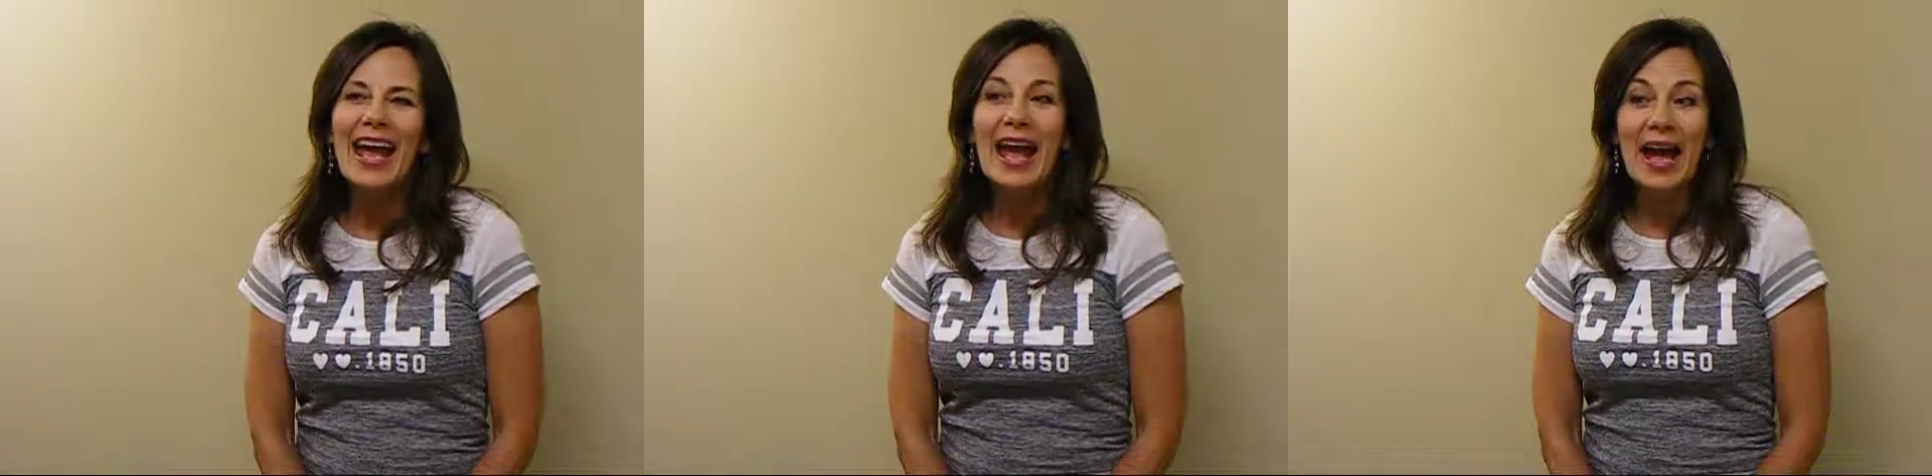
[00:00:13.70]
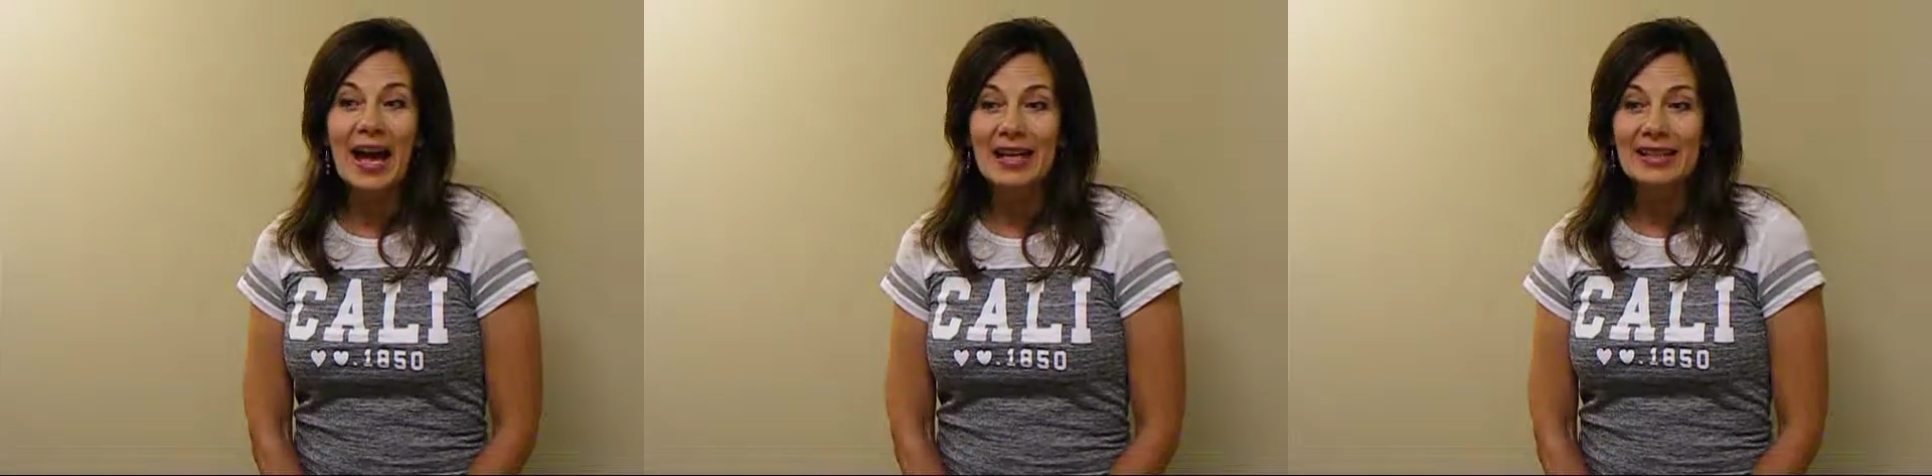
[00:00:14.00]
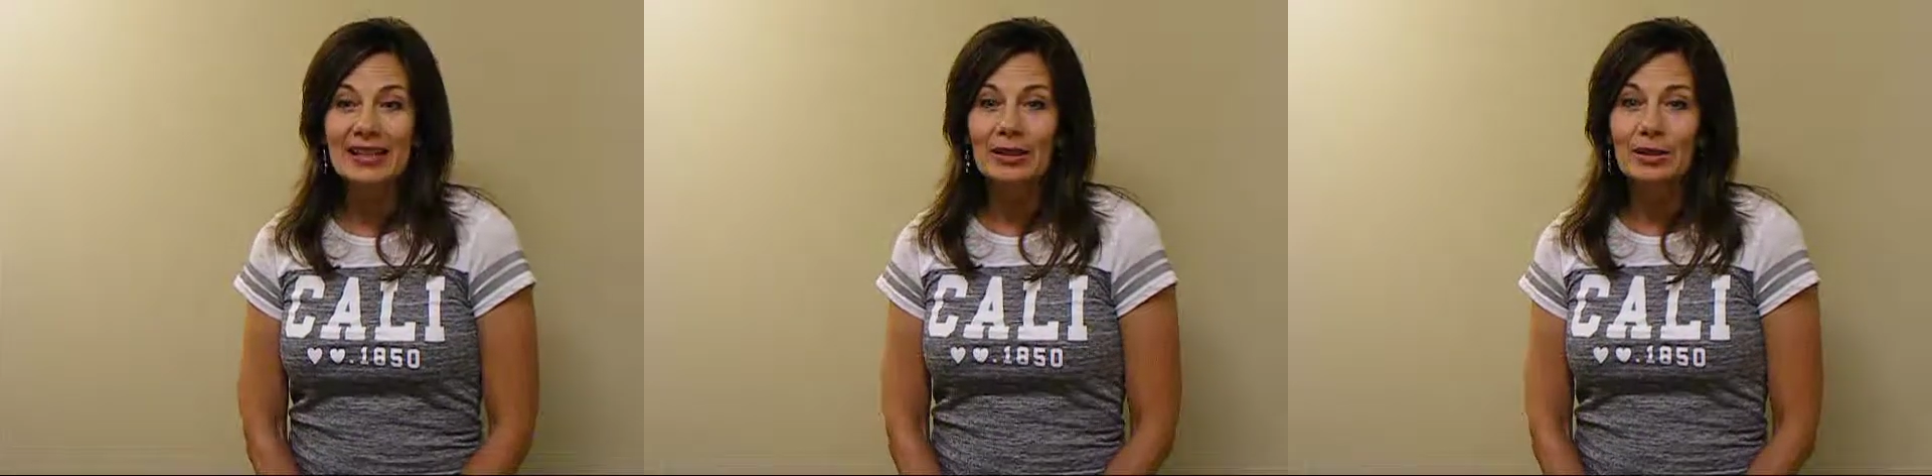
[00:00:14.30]

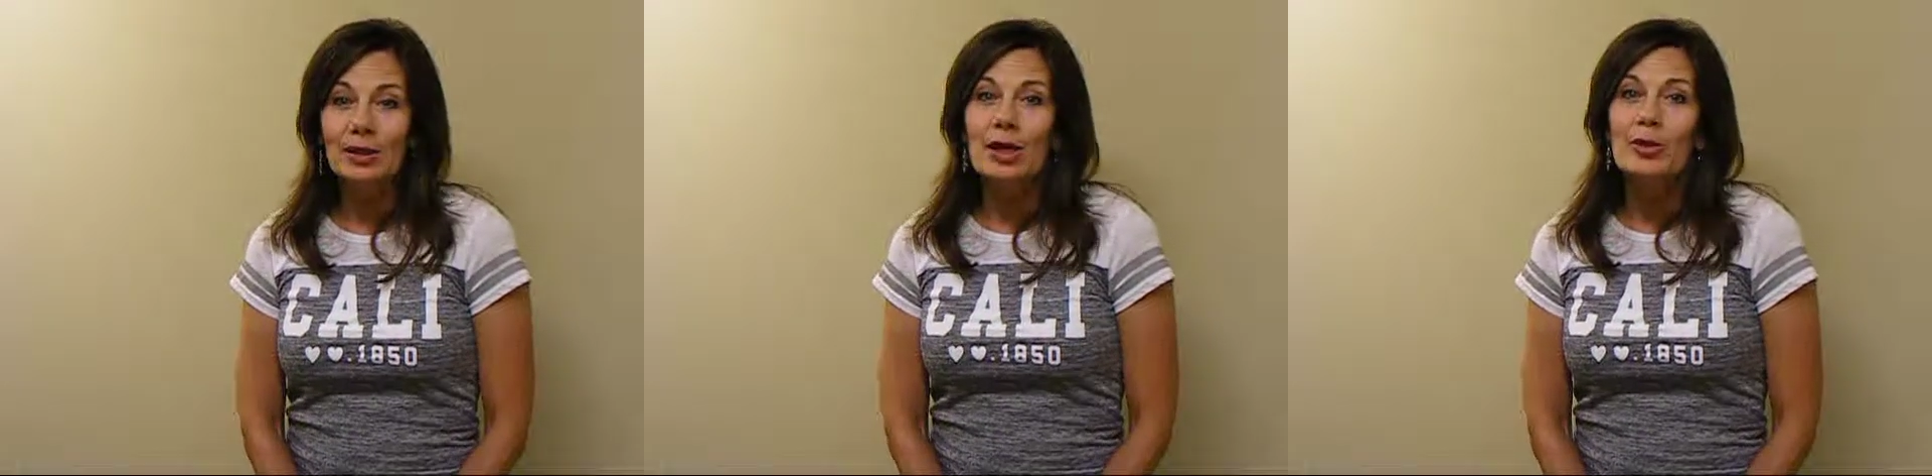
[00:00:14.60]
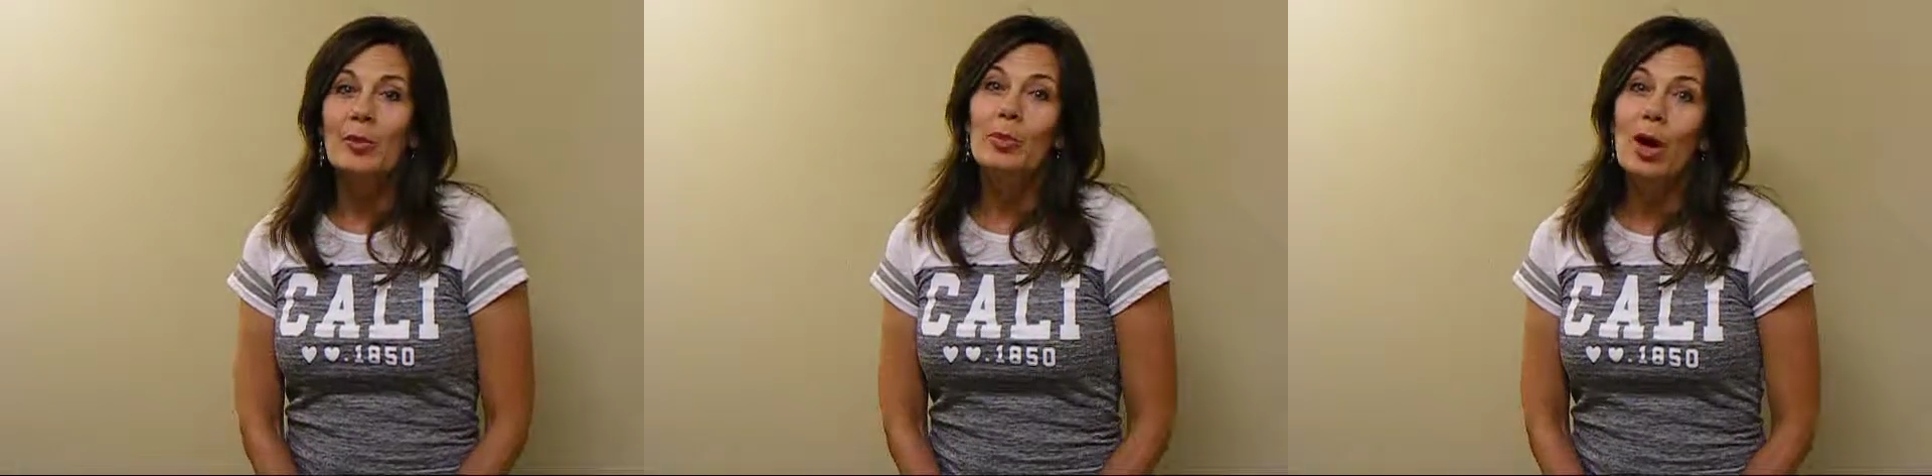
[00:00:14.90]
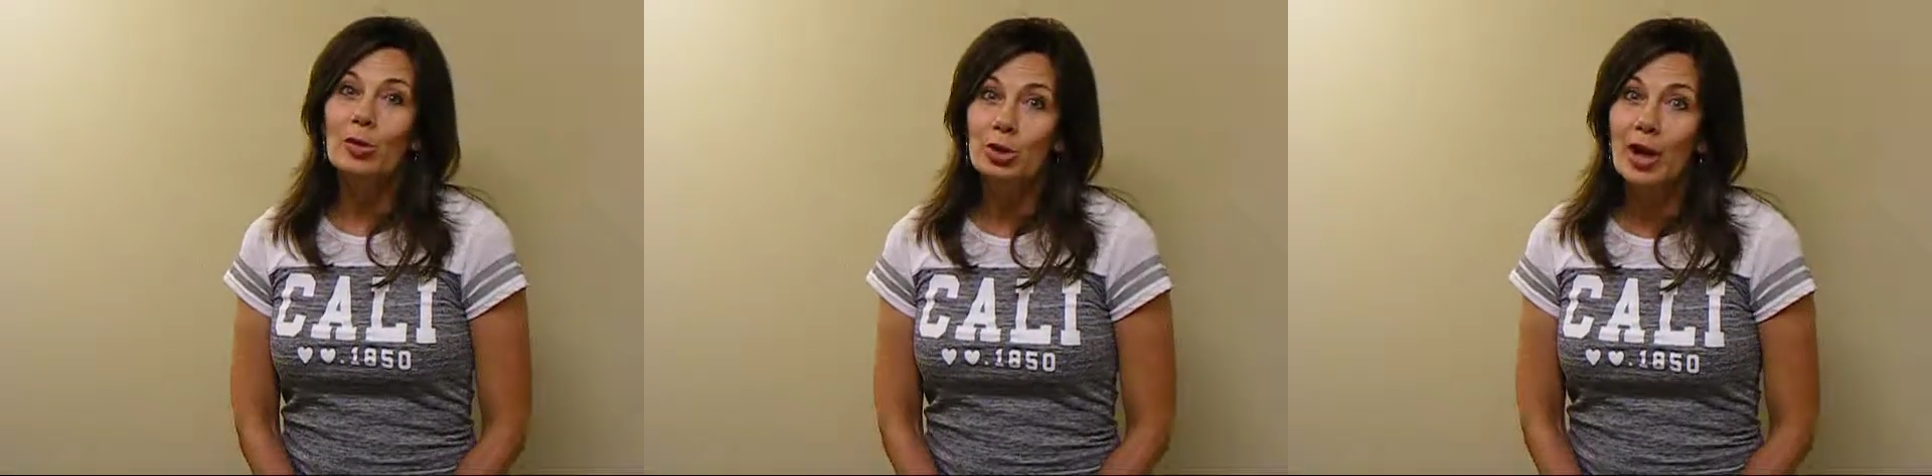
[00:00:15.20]
And the
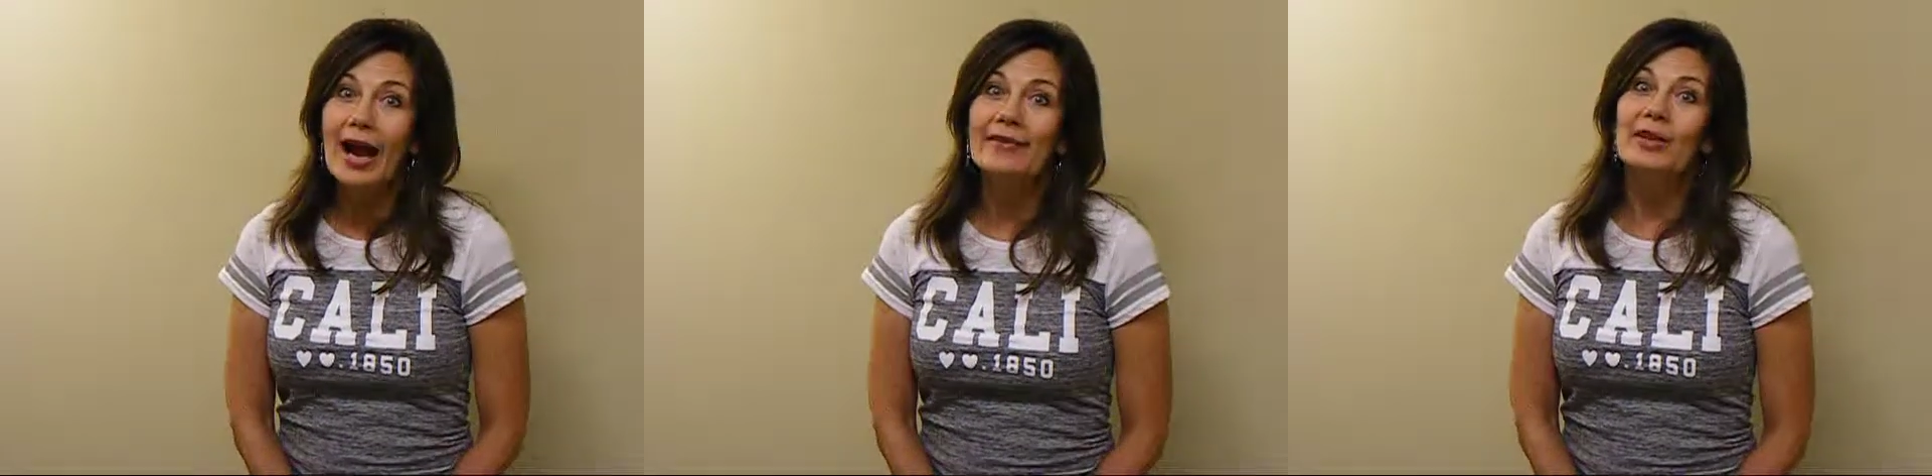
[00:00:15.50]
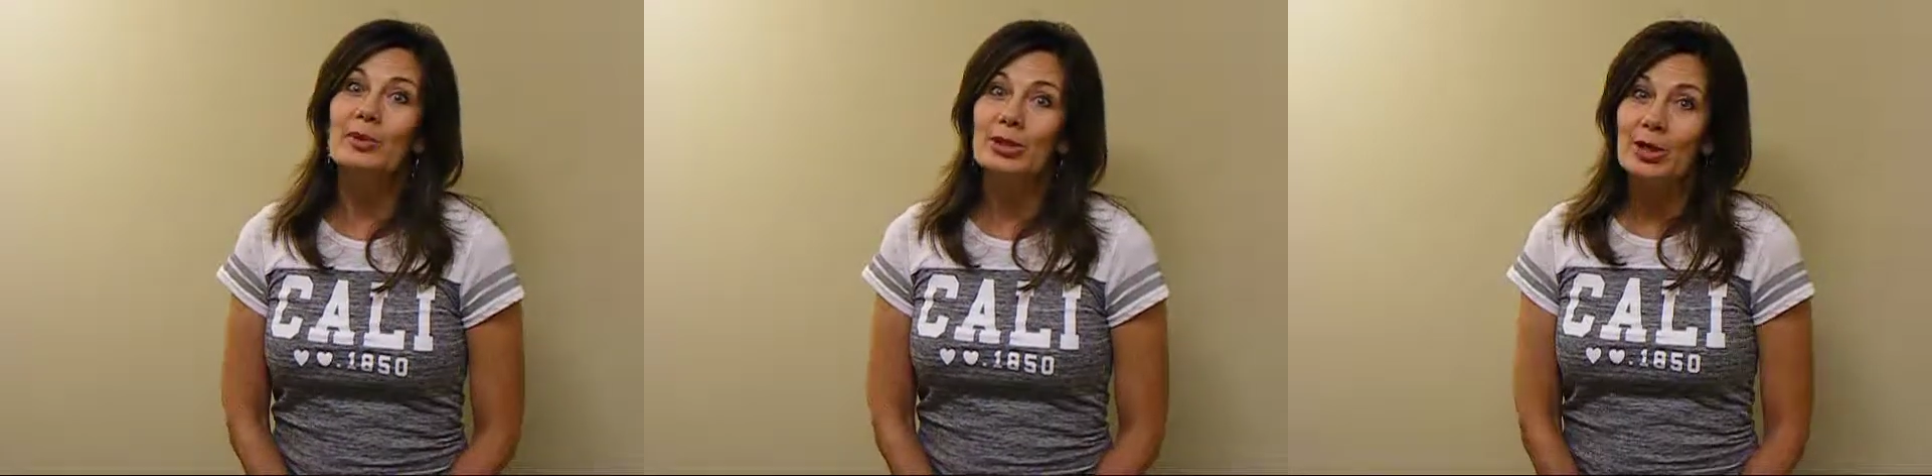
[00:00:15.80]
boat driver